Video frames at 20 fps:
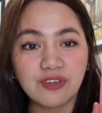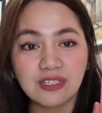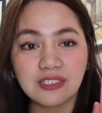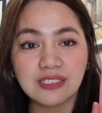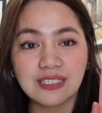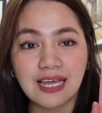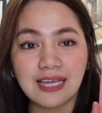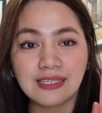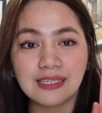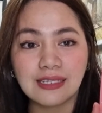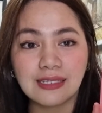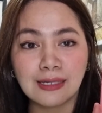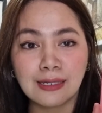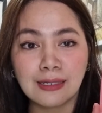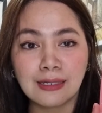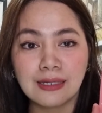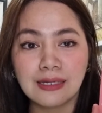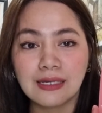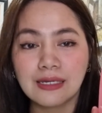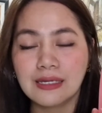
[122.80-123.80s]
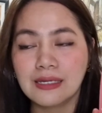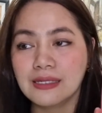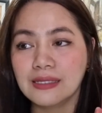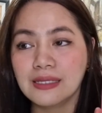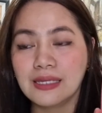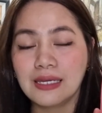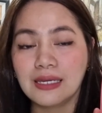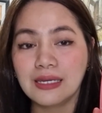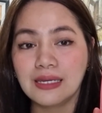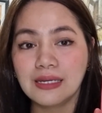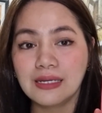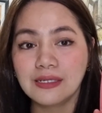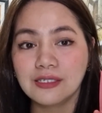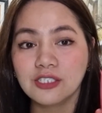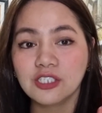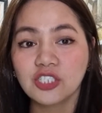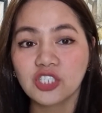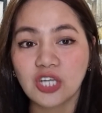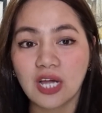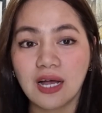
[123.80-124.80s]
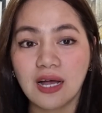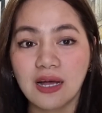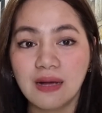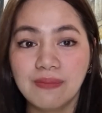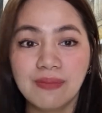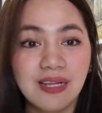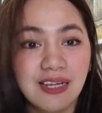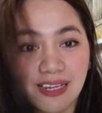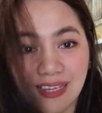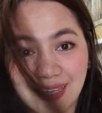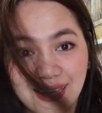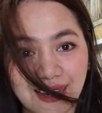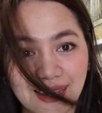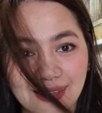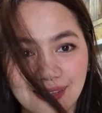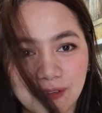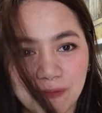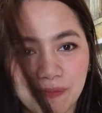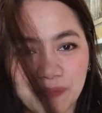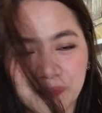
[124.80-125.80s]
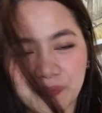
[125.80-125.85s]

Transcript: face natin, hindi siya malagkit.